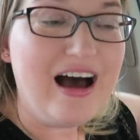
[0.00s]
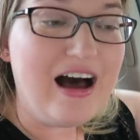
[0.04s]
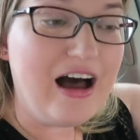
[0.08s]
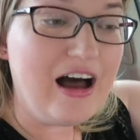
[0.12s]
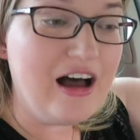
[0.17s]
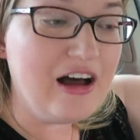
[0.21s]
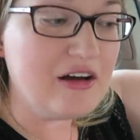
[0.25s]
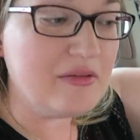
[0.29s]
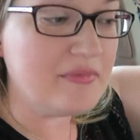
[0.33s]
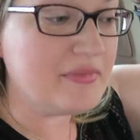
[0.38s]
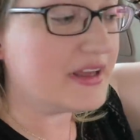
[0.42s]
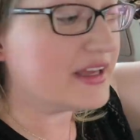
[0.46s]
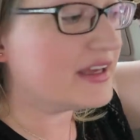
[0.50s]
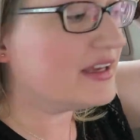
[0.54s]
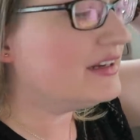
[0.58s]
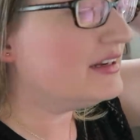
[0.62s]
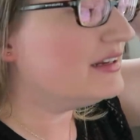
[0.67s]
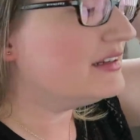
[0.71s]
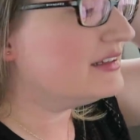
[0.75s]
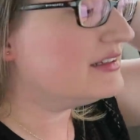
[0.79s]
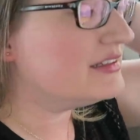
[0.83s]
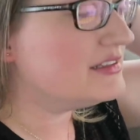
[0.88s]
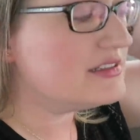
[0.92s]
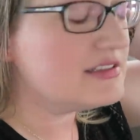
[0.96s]
Um, it
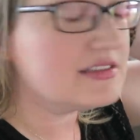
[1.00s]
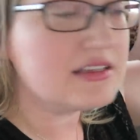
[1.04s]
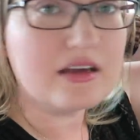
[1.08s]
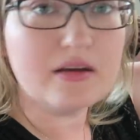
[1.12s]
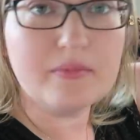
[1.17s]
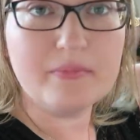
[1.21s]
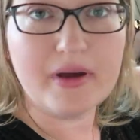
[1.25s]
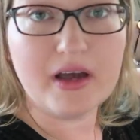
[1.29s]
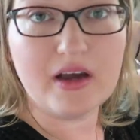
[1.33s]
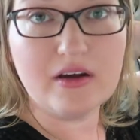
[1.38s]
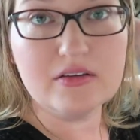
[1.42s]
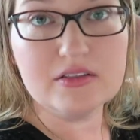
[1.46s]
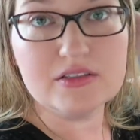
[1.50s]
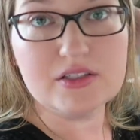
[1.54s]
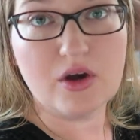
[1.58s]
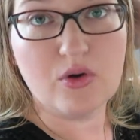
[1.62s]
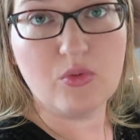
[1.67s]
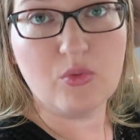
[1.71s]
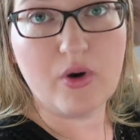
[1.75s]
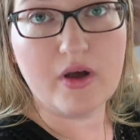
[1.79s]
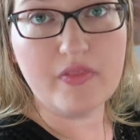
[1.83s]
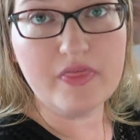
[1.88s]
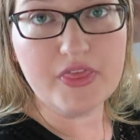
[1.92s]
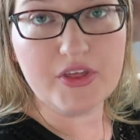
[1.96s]
is about
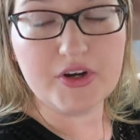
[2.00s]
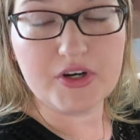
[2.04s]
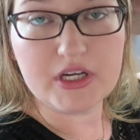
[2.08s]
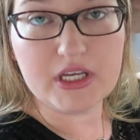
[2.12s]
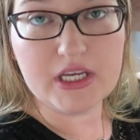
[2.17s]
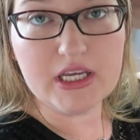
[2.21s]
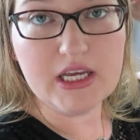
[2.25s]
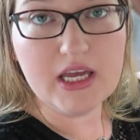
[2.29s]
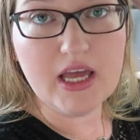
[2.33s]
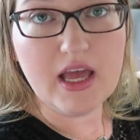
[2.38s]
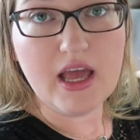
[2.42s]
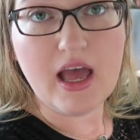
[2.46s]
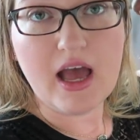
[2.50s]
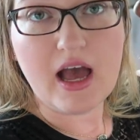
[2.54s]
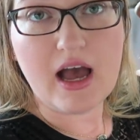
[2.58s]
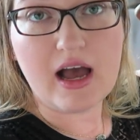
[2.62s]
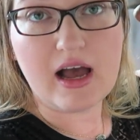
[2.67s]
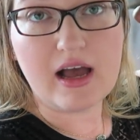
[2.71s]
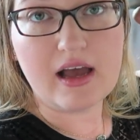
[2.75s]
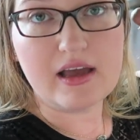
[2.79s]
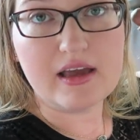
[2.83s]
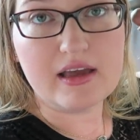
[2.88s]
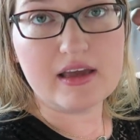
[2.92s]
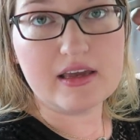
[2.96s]
1.30.
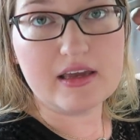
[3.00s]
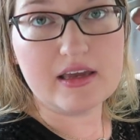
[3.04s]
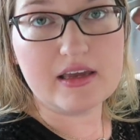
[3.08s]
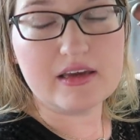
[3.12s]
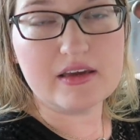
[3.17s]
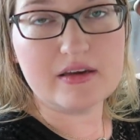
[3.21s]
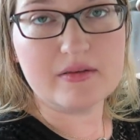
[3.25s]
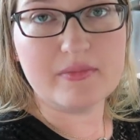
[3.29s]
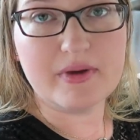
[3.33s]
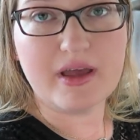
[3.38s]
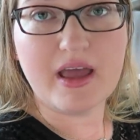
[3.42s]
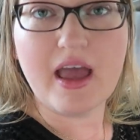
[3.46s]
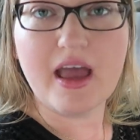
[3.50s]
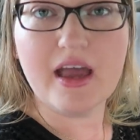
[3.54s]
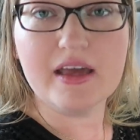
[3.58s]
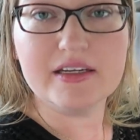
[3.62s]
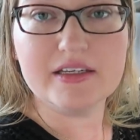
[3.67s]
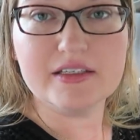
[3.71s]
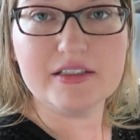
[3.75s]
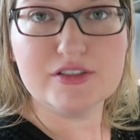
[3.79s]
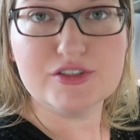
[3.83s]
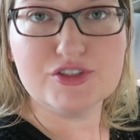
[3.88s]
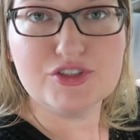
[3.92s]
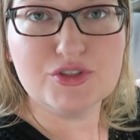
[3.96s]
I am
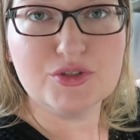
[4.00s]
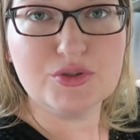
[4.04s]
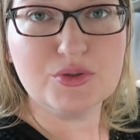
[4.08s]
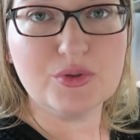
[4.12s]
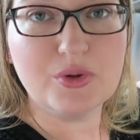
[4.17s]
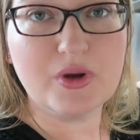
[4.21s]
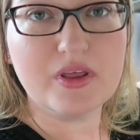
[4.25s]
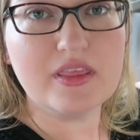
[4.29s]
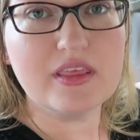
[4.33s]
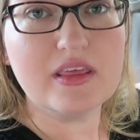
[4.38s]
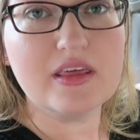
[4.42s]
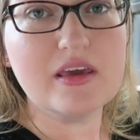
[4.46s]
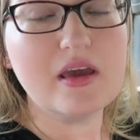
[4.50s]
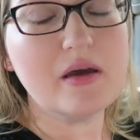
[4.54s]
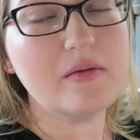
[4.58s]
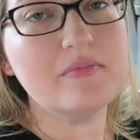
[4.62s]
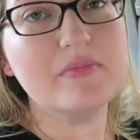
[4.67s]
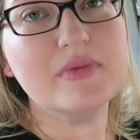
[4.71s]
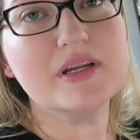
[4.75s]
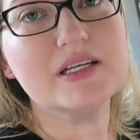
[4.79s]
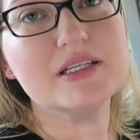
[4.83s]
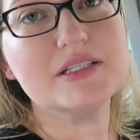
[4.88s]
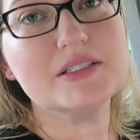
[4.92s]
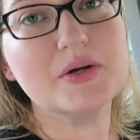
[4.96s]
headed to the
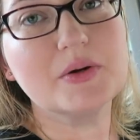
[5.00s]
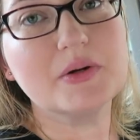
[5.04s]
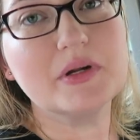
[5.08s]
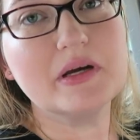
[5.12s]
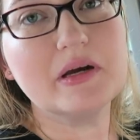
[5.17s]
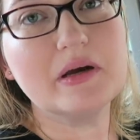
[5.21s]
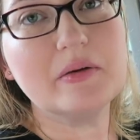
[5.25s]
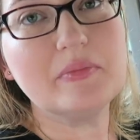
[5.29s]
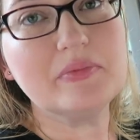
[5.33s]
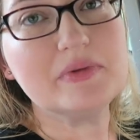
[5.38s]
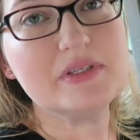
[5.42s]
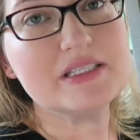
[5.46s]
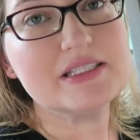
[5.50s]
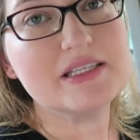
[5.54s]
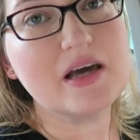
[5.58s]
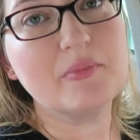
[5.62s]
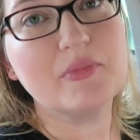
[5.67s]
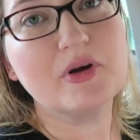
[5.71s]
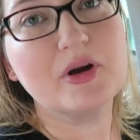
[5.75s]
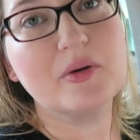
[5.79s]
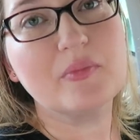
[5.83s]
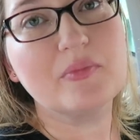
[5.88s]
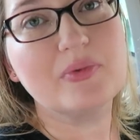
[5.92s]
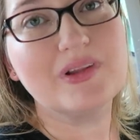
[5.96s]
Minnesota
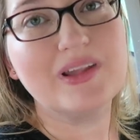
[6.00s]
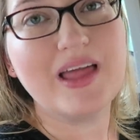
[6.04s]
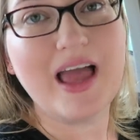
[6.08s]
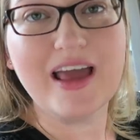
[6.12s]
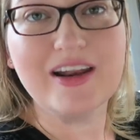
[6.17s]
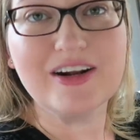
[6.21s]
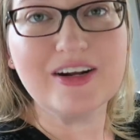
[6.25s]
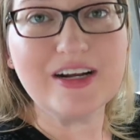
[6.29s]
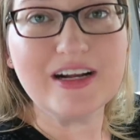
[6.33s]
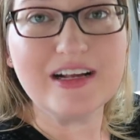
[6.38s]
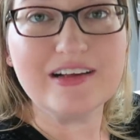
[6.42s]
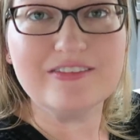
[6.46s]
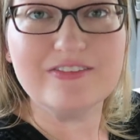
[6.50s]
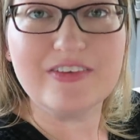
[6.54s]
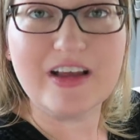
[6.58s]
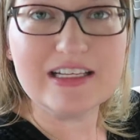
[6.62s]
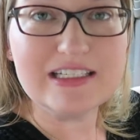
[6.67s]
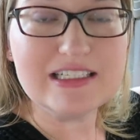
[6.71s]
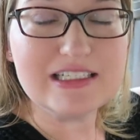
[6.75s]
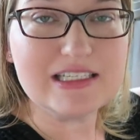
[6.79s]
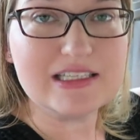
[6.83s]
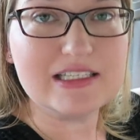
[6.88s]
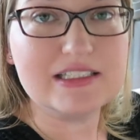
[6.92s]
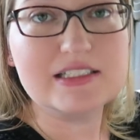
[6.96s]
Summer Planner
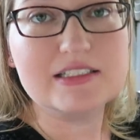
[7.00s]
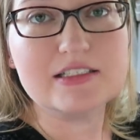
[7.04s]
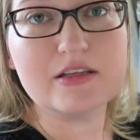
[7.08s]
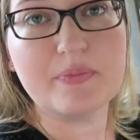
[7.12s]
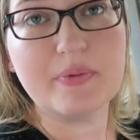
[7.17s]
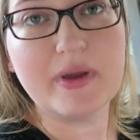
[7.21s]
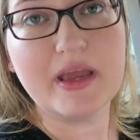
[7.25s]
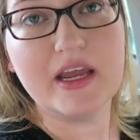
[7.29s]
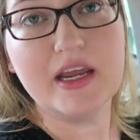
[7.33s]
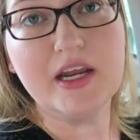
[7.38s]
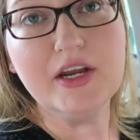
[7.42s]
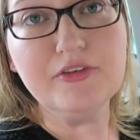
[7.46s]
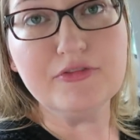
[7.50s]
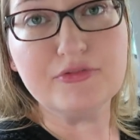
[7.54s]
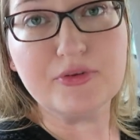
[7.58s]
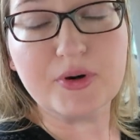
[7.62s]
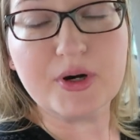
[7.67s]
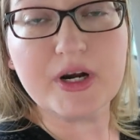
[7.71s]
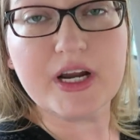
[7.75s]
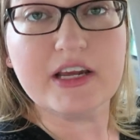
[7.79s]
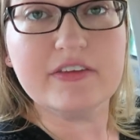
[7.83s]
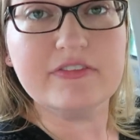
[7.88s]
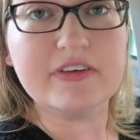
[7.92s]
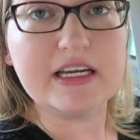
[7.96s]
event. This is a paid
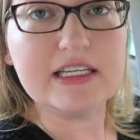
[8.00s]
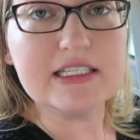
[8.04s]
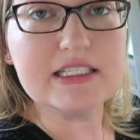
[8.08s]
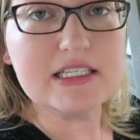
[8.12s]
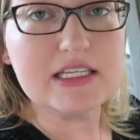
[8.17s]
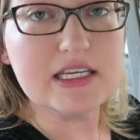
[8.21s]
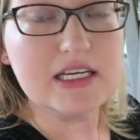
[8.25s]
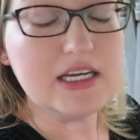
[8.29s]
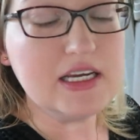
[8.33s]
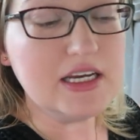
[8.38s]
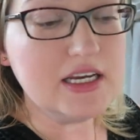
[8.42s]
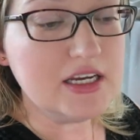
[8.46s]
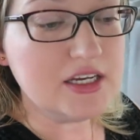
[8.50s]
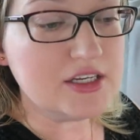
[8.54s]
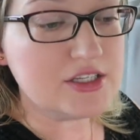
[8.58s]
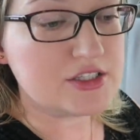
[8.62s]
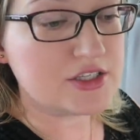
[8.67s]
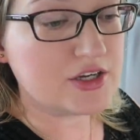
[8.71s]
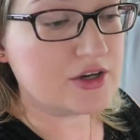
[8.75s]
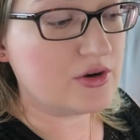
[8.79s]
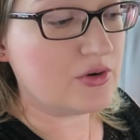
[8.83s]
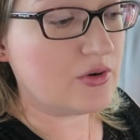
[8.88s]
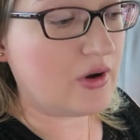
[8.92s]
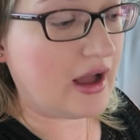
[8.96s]
for event,
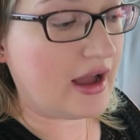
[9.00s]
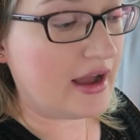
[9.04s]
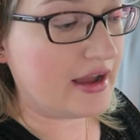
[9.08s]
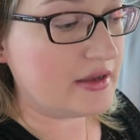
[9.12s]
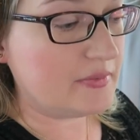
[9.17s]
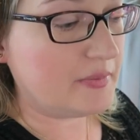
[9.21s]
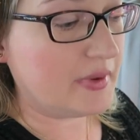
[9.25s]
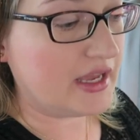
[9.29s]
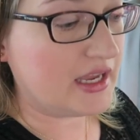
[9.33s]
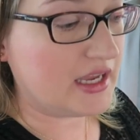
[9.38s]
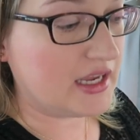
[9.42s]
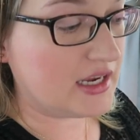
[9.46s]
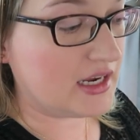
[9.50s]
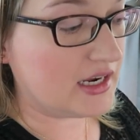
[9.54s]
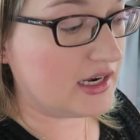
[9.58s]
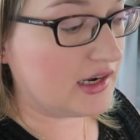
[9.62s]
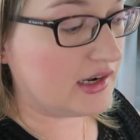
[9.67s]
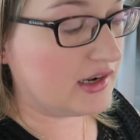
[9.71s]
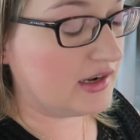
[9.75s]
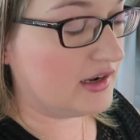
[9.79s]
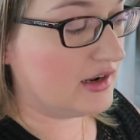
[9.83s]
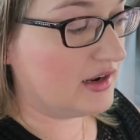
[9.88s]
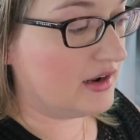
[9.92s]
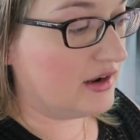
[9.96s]
so I
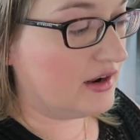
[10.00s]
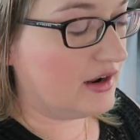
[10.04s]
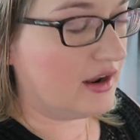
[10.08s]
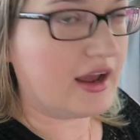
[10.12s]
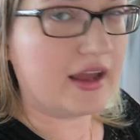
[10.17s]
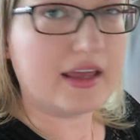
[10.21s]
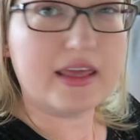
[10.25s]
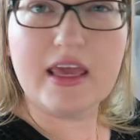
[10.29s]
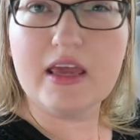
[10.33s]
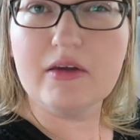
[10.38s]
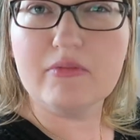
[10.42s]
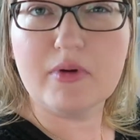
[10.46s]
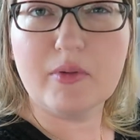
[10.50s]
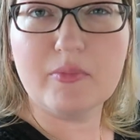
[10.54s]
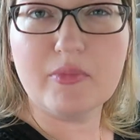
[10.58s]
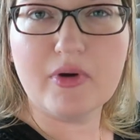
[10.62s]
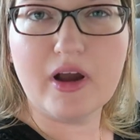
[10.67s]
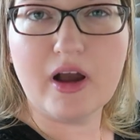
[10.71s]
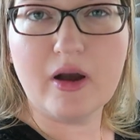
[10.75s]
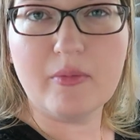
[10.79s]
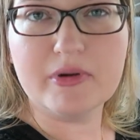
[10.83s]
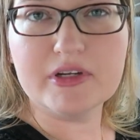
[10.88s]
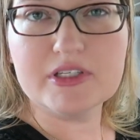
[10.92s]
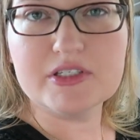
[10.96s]
paid, I can't remember
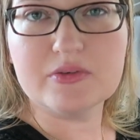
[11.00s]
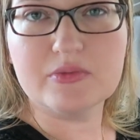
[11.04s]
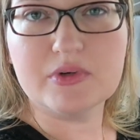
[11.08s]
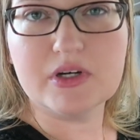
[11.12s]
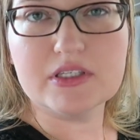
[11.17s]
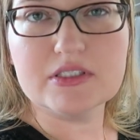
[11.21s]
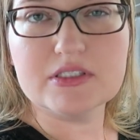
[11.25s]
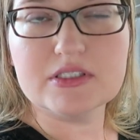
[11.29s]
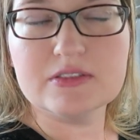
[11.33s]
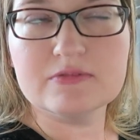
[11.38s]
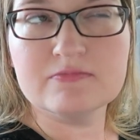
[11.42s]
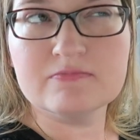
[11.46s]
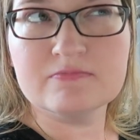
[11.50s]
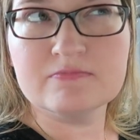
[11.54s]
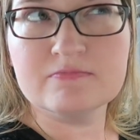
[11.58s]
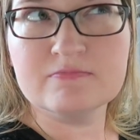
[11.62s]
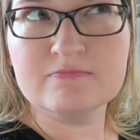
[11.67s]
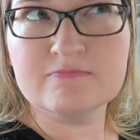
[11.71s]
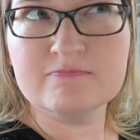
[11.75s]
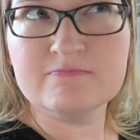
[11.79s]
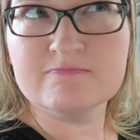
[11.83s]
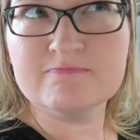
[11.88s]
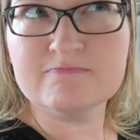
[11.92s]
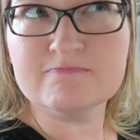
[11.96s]
how much it was.
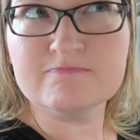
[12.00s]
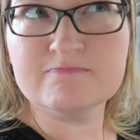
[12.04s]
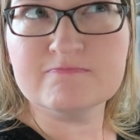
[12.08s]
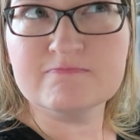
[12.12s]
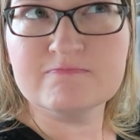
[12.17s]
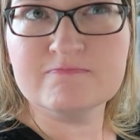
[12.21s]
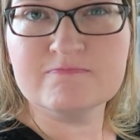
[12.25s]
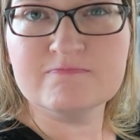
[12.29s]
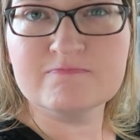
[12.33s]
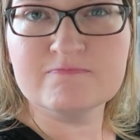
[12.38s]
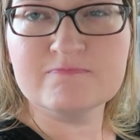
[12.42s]
Hmm.